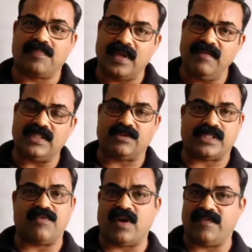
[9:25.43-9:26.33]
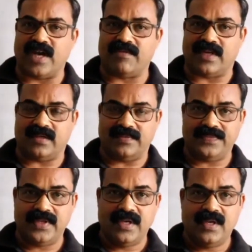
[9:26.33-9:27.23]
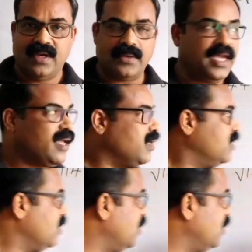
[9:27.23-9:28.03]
the previous question what we have done. Okay,